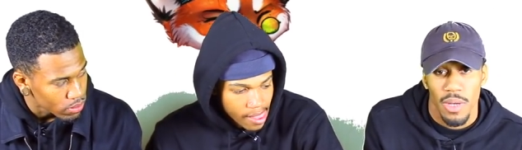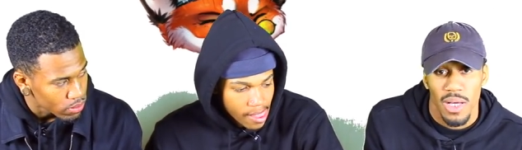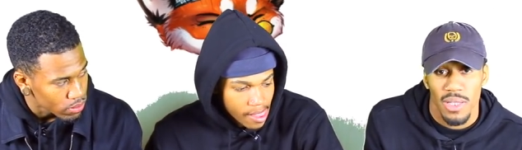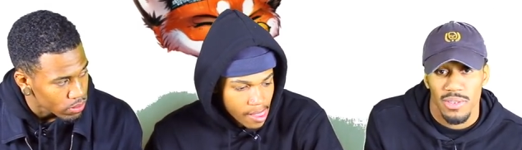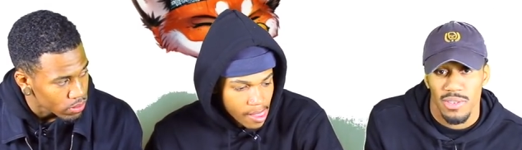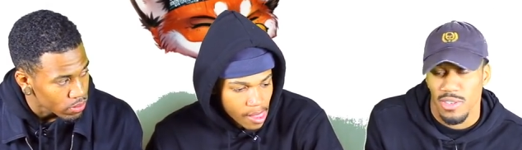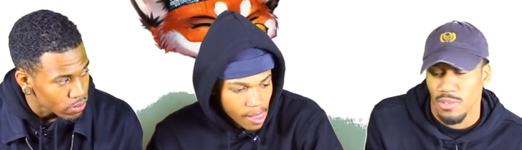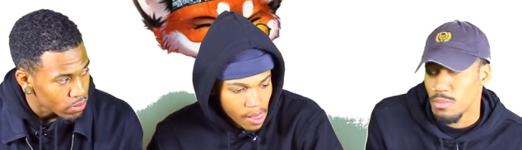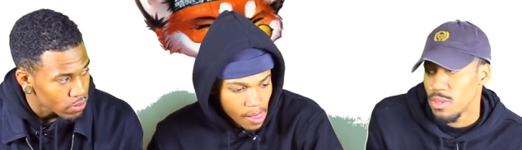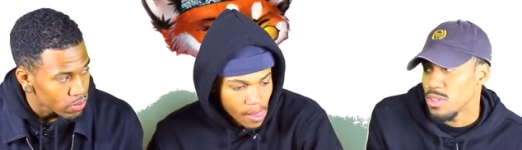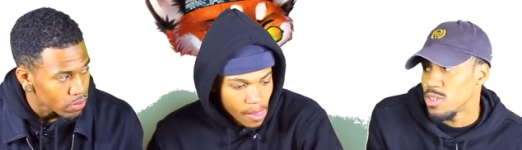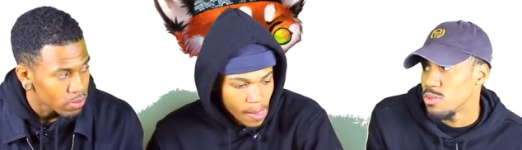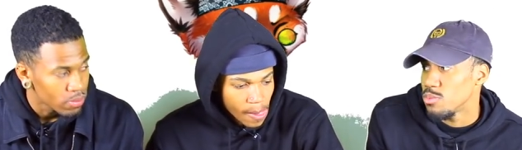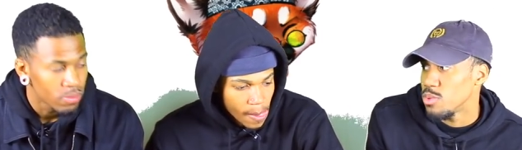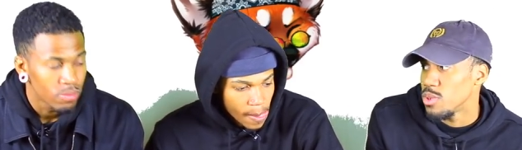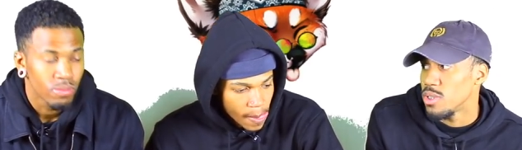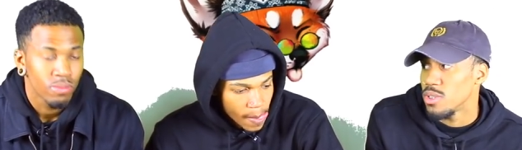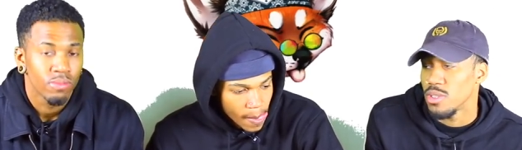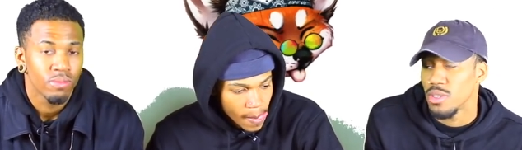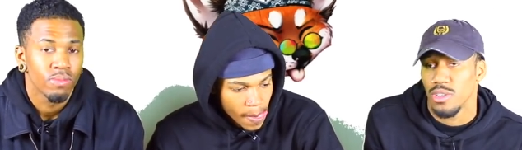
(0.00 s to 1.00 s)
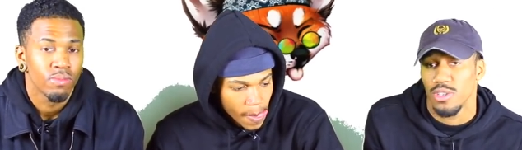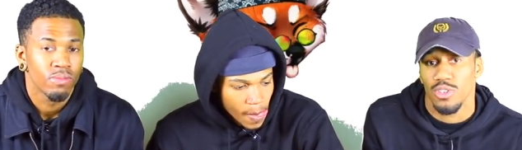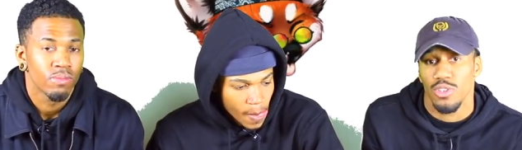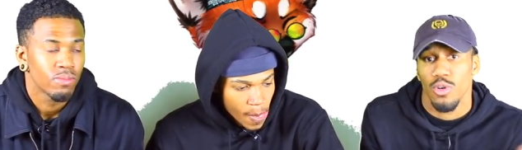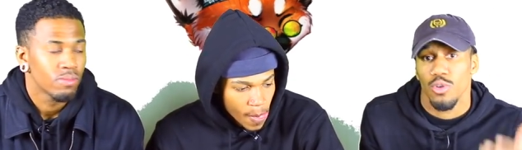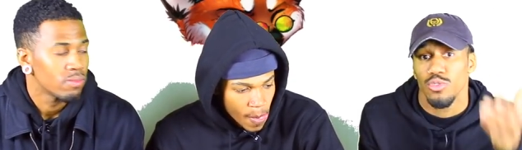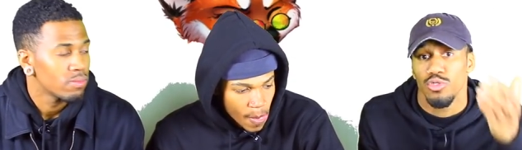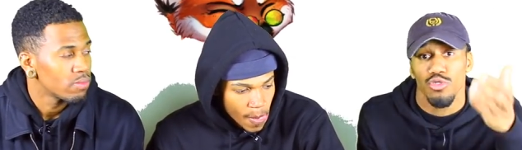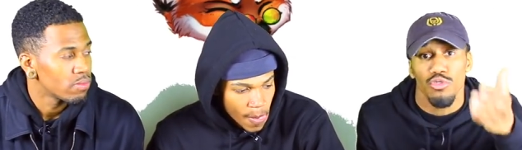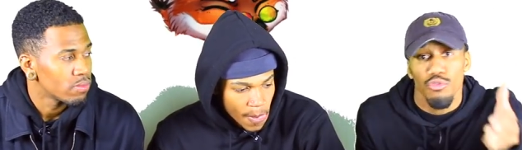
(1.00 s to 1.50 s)
Speaker 1: Pilots as much as we could.
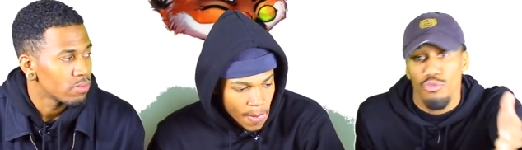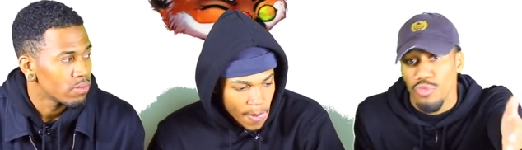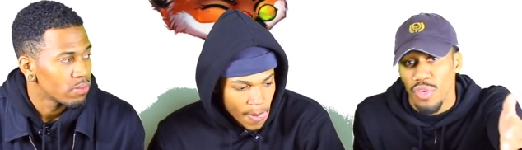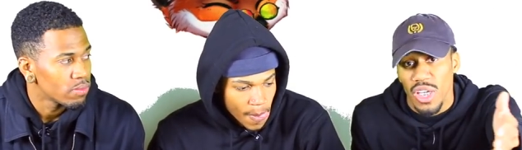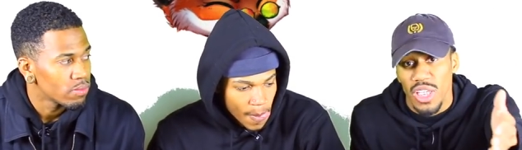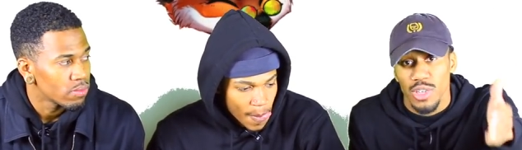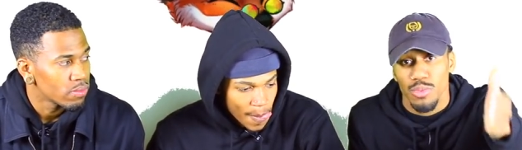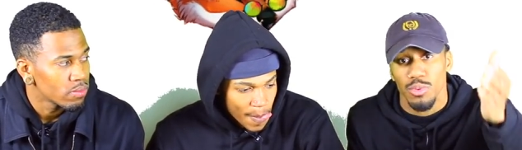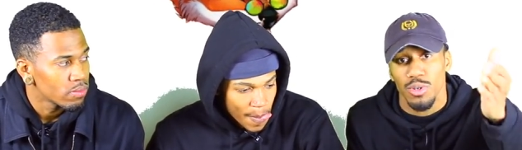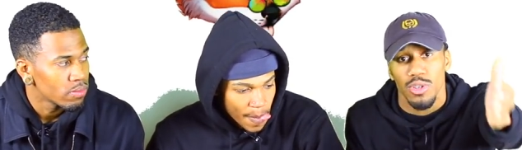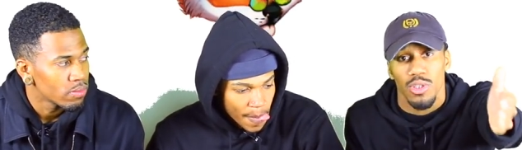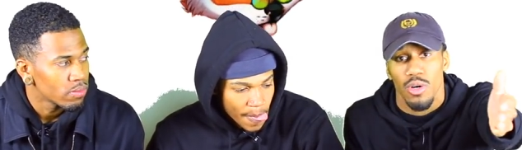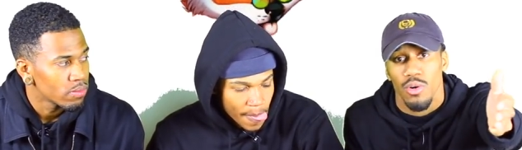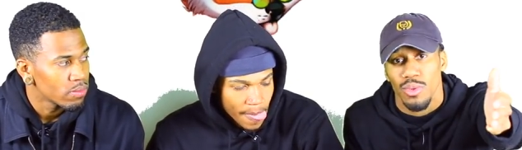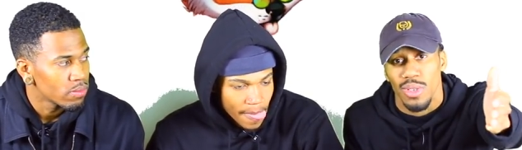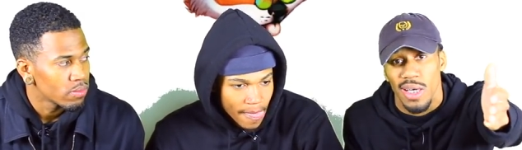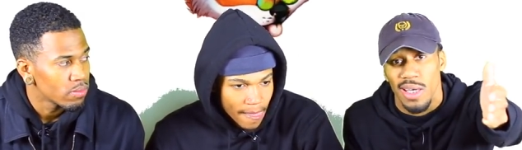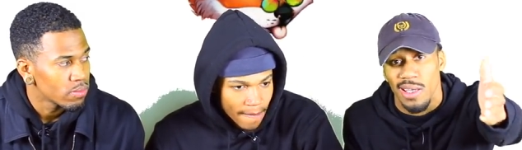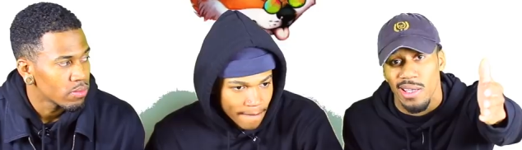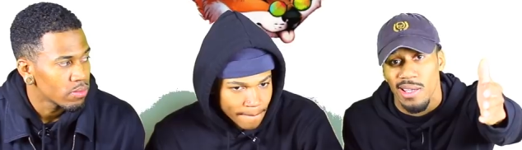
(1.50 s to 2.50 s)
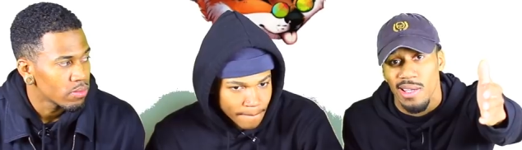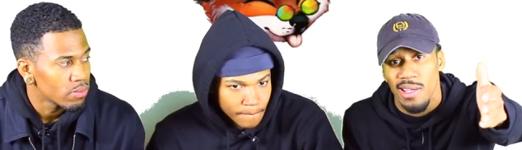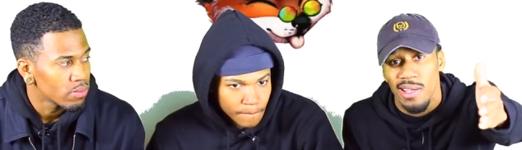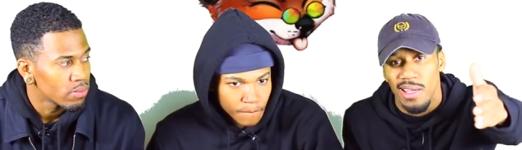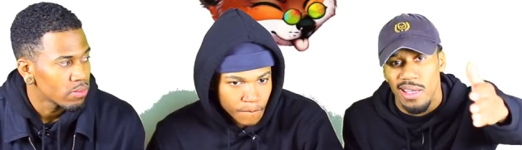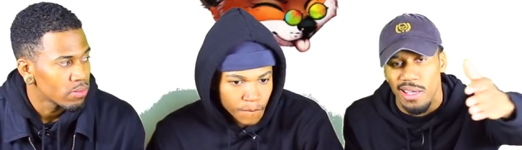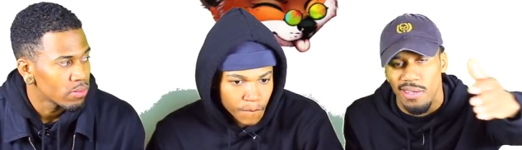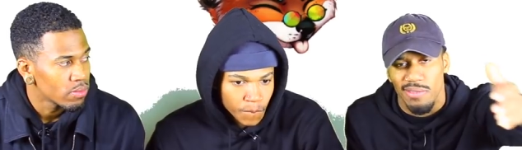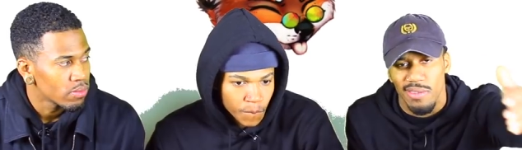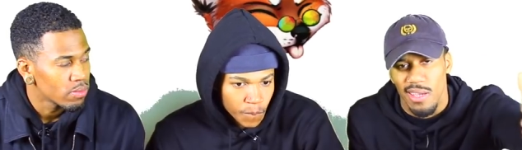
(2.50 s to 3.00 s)
So true fans would know like
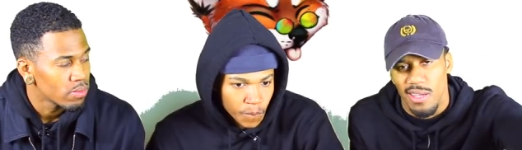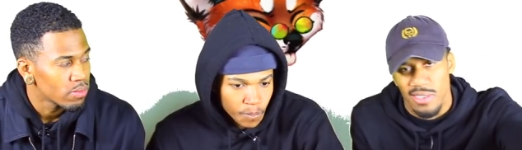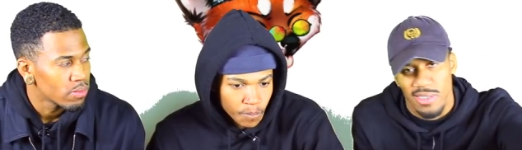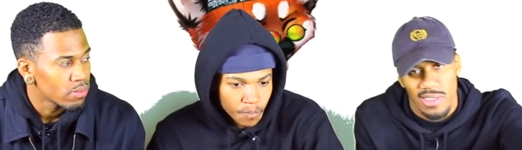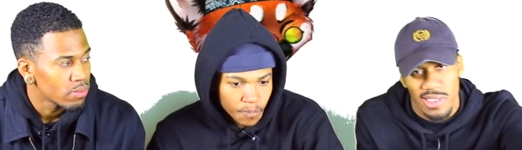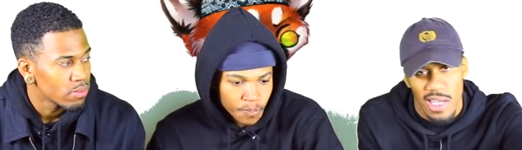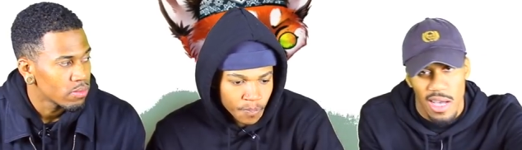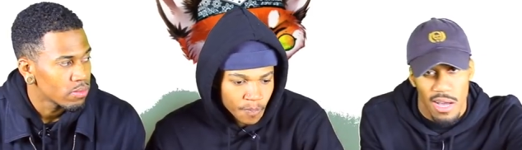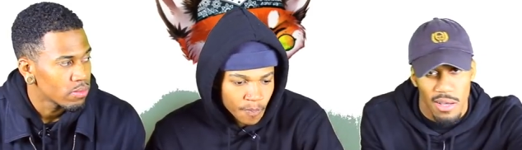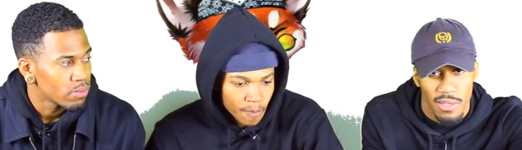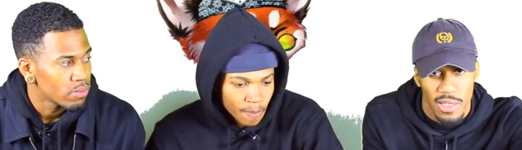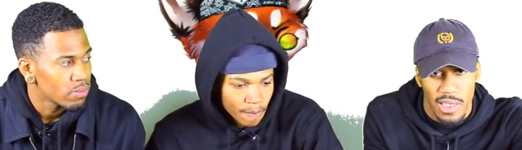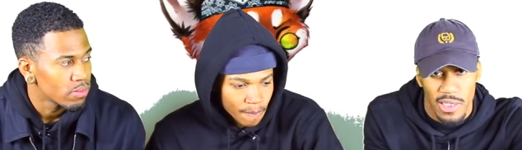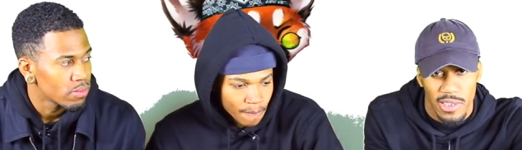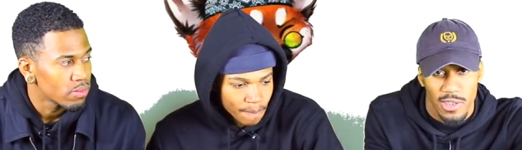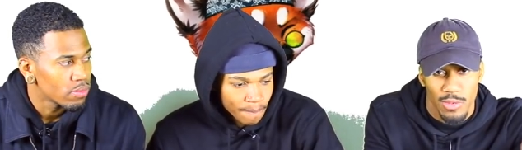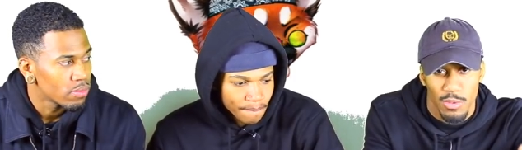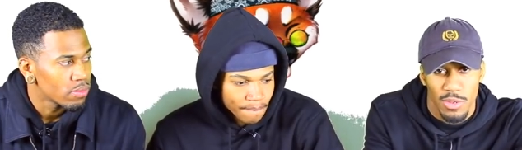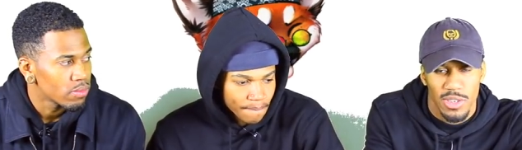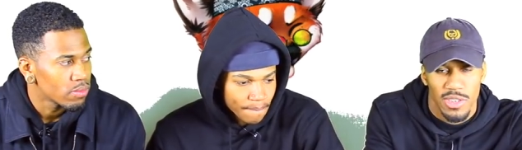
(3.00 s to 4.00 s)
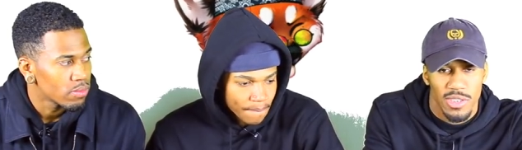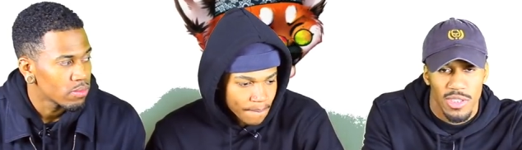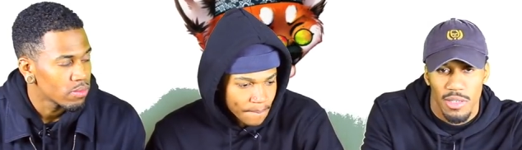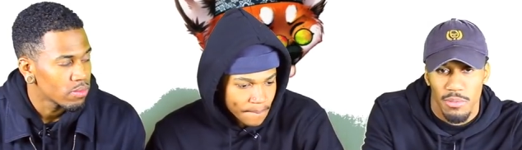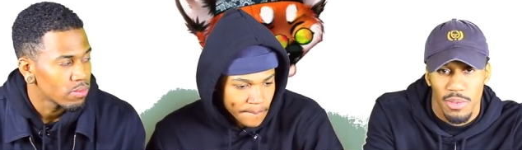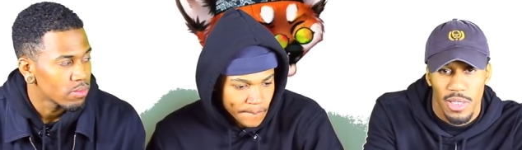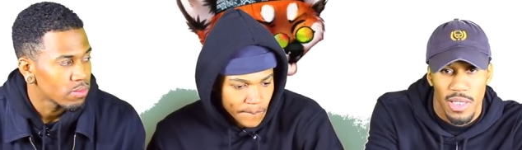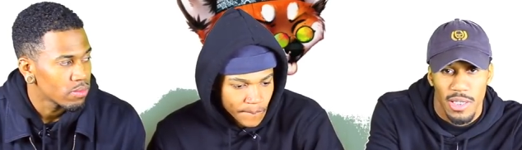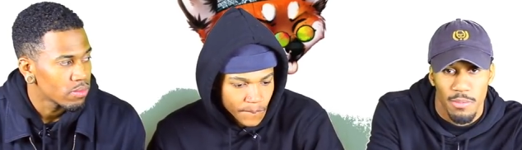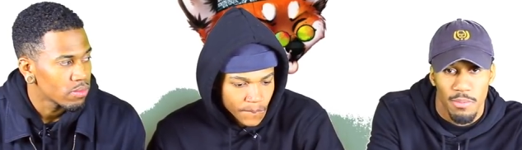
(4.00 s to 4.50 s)
if their style like switched
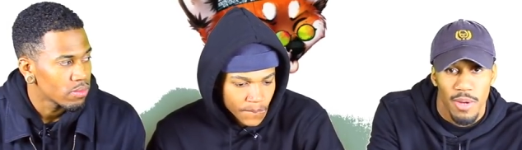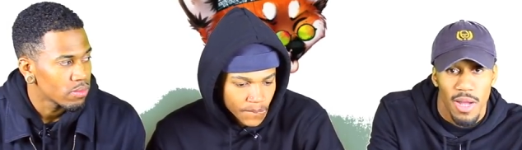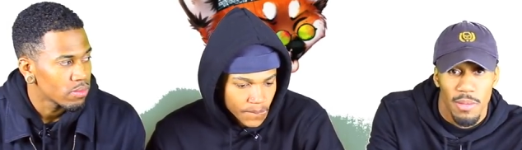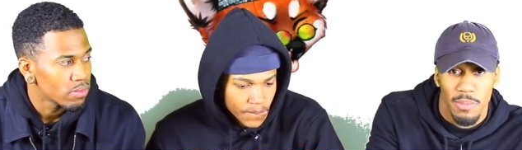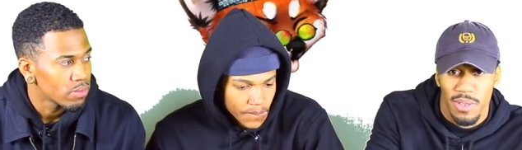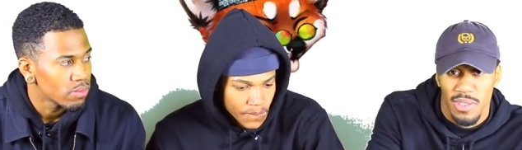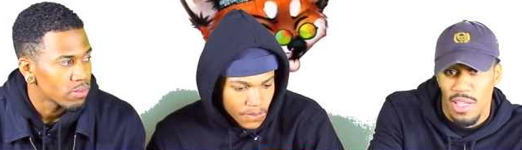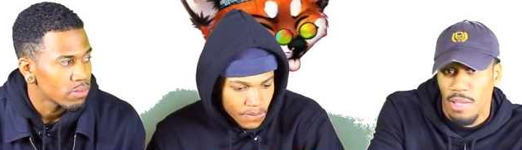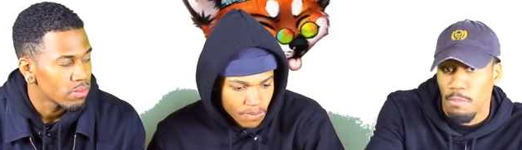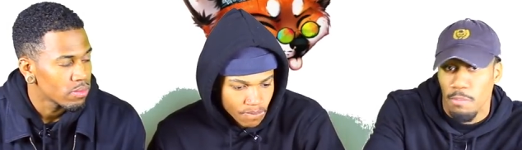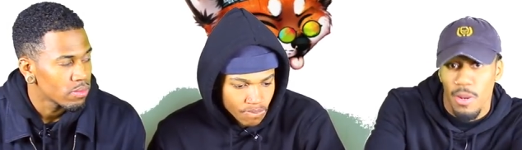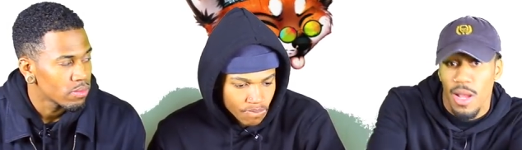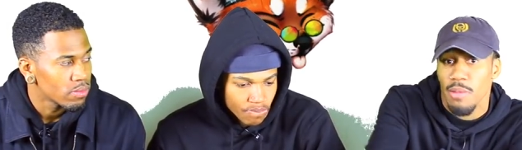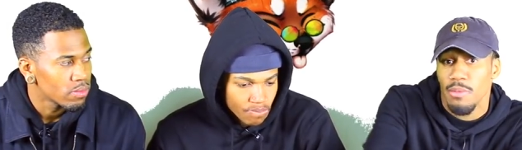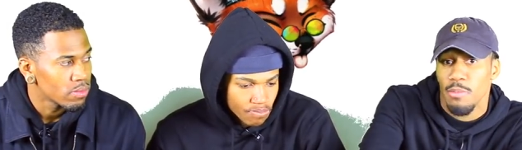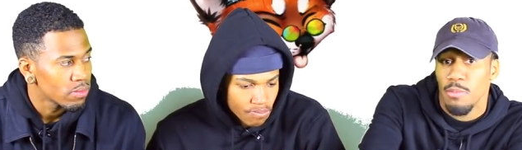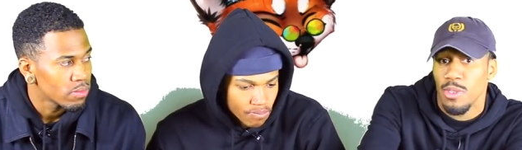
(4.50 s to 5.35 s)
up, like they've probably